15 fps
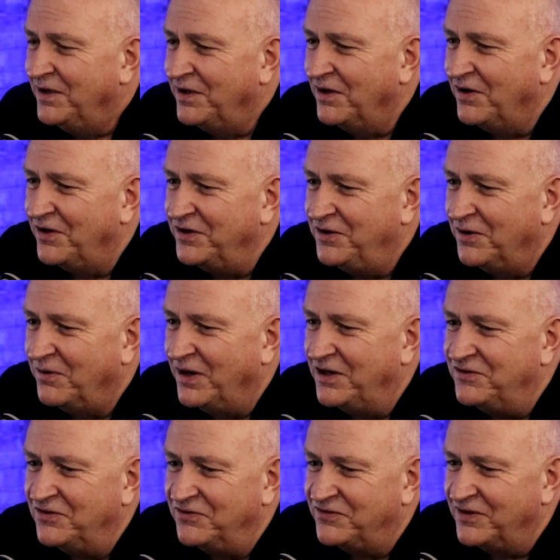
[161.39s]
Your
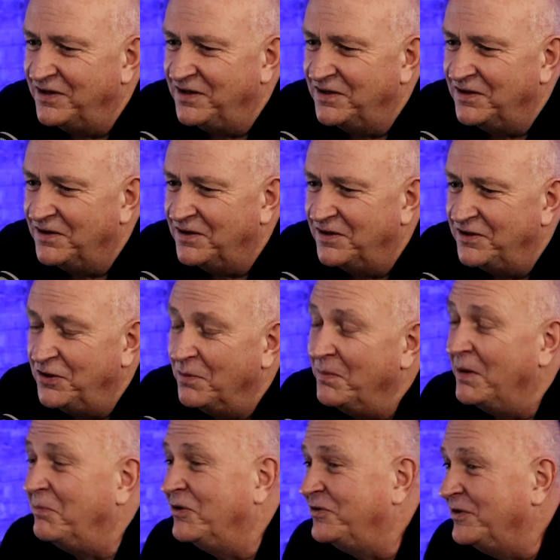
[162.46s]
agency, your
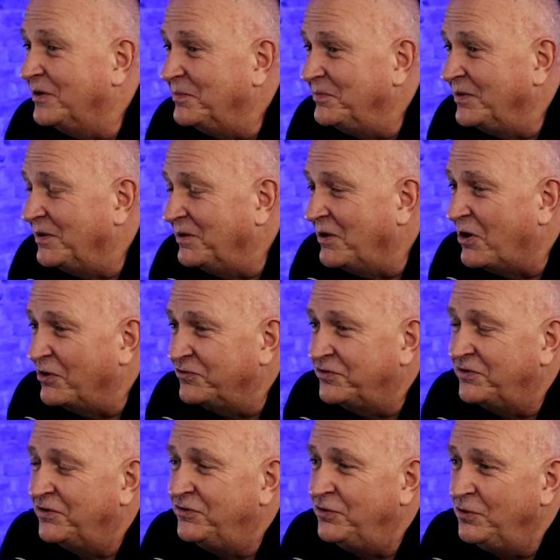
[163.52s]
membership
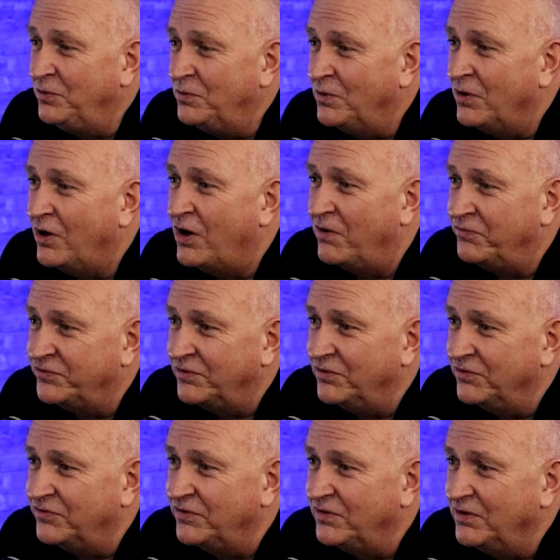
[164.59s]
lost 2
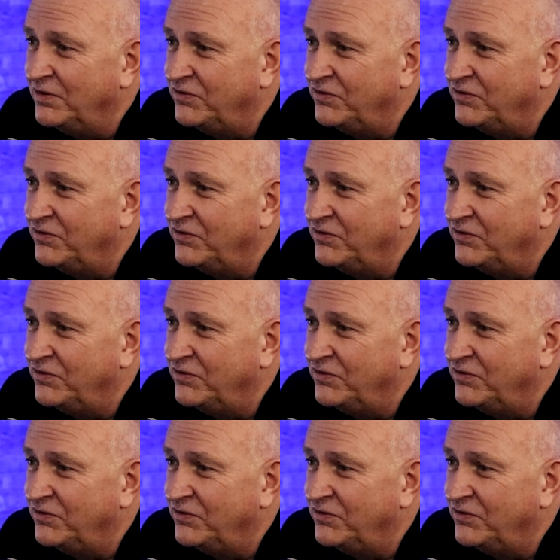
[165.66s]
officers,